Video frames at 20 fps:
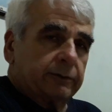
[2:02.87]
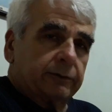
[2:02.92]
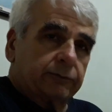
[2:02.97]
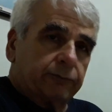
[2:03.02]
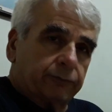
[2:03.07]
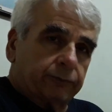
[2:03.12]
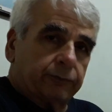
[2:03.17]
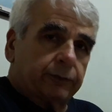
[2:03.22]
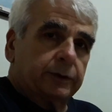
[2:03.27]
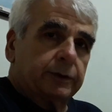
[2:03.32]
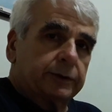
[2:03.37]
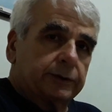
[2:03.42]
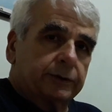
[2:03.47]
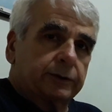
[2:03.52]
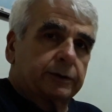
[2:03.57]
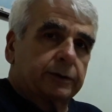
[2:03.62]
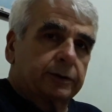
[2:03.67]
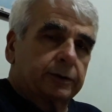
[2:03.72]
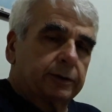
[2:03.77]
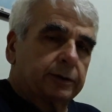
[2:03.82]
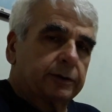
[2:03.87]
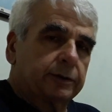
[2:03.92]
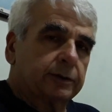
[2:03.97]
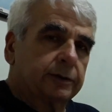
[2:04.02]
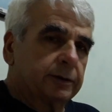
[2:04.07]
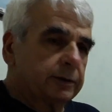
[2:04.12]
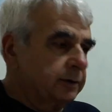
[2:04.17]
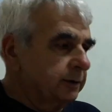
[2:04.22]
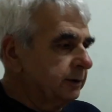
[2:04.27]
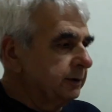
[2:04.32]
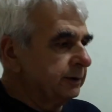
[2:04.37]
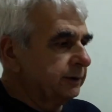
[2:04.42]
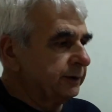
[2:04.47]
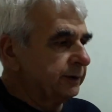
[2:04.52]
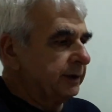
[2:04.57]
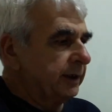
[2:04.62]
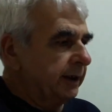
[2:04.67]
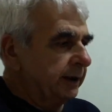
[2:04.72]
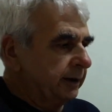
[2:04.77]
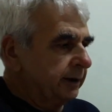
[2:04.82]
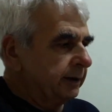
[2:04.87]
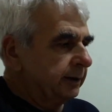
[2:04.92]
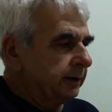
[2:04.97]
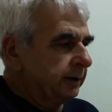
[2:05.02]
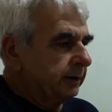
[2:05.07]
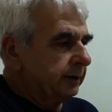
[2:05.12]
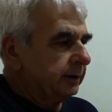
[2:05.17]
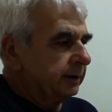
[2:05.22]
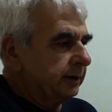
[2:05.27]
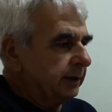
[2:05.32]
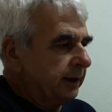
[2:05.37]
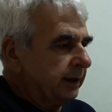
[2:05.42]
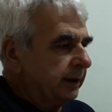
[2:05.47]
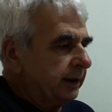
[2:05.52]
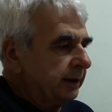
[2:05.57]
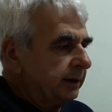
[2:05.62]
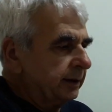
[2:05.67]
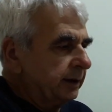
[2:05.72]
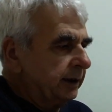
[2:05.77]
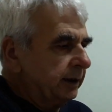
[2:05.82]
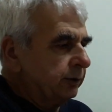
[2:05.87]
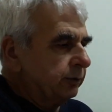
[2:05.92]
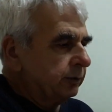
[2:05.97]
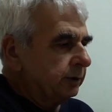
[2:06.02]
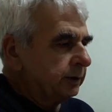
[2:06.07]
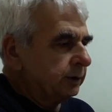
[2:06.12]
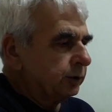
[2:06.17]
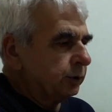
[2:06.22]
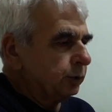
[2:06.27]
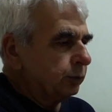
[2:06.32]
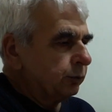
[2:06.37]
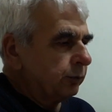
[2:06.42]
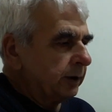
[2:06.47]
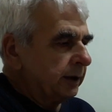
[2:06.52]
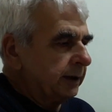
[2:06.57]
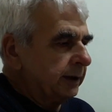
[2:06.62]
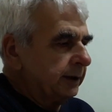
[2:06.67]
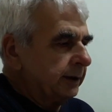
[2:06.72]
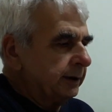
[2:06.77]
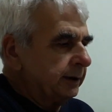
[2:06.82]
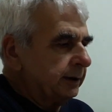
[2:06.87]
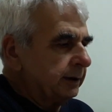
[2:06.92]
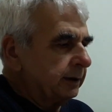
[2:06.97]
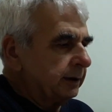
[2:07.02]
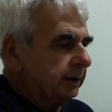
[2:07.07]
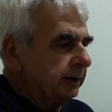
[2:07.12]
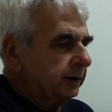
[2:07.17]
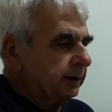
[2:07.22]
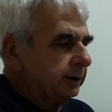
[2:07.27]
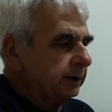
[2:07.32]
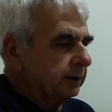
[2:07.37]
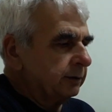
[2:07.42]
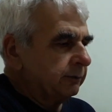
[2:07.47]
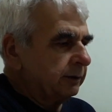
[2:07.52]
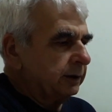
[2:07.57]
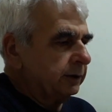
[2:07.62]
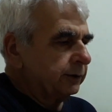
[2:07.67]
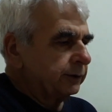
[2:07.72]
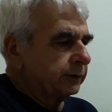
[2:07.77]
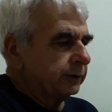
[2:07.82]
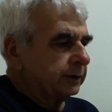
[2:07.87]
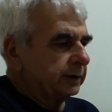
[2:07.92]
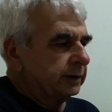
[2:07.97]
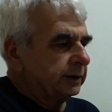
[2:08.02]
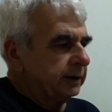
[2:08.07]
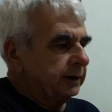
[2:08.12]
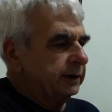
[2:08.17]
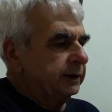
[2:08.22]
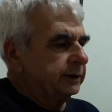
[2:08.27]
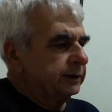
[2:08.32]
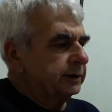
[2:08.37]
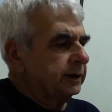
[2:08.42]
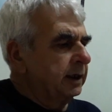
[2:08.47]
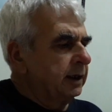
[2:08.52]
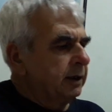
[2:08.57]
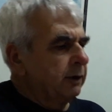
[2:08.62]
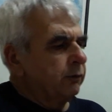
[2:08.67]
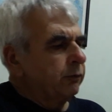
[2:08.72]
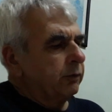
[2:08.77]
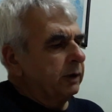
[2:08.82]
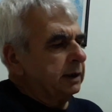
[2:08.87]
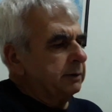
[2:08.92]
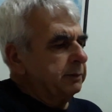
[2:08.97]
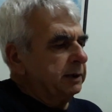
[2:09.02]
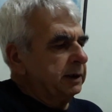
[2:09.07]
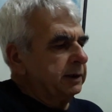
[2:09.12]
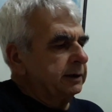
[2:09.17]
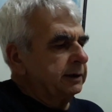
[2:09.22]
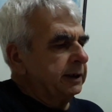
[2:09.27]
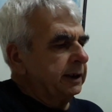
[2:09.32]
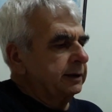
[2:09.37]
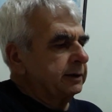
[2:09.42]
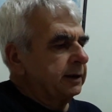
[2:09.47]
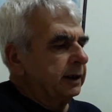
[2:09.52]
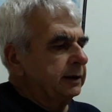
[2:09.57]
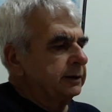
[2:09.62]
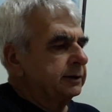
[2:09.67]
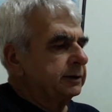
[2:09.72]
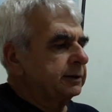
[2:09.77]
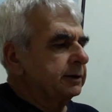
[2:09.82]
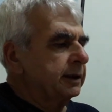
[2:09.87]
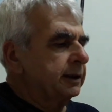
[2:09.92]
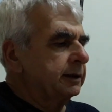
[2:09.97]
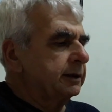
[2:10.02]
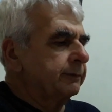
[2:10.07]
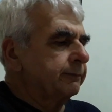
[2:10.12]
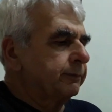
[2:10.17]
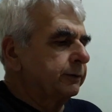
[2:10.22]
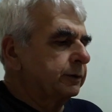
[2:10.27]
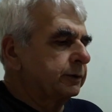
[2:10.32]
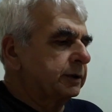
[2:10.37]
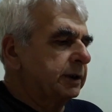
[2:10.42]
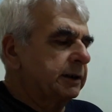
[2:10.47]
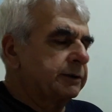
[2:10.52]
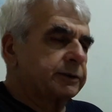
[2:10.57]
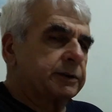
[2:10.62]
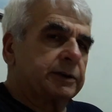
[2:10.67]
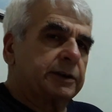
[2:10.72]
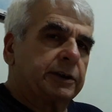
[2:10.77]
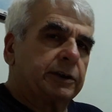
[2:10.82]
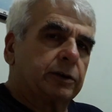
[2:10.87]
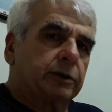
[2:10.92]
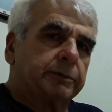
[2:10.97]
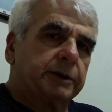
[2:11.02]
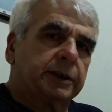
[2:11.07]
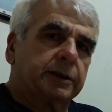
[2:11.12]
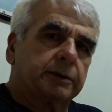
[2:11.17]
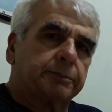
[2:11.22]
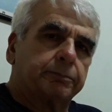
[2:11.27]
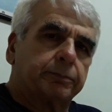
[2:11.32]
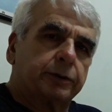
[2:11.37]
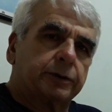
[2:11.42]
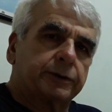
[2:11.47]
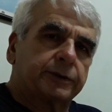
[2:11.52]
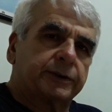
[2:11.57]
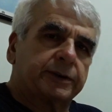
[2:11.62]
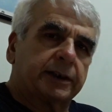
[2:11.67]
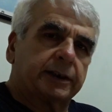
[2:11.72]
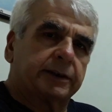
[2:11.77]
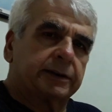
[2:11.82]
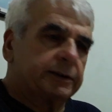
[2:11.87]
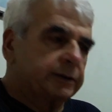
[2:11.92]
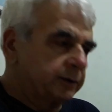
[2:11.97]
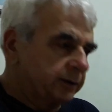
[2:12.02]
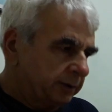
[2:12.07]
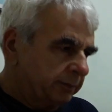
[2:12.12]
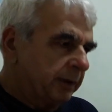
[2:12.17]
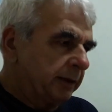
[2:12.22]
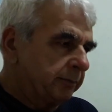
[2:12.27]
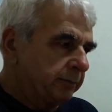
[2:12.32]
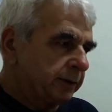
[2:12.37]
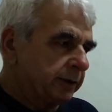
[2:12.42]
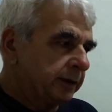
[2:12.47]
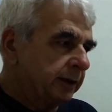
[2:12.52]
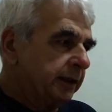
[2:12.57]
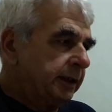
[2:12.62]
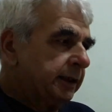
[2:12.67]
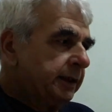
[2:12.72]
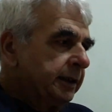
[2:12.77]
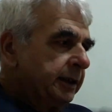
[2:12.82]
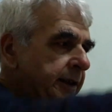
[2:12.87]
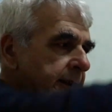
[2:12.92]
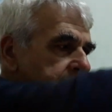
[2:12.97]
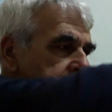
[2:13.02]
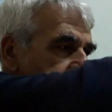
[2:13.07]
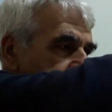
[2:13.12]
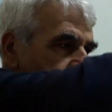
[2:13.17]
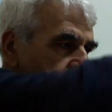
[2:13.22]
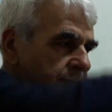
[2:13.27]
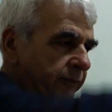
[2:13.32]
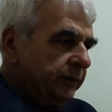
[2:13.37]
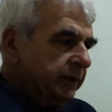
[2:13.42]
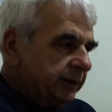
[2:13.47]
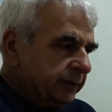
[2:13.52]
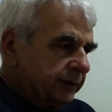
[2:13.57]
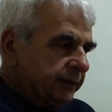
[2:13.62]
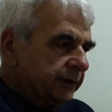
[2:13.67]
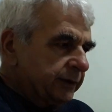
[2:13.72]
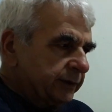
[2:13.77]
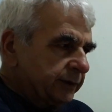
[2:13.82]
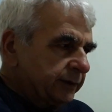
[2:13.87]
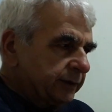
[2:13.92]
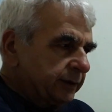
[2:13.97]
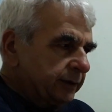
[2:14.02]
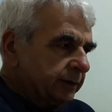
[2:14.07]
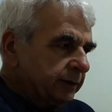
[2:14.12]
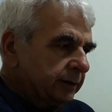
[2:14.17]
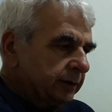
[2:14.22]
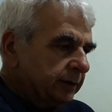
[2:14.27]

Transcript: first cycle and equal to 1 linear velocity is 1,884,000 km per second, remember. This is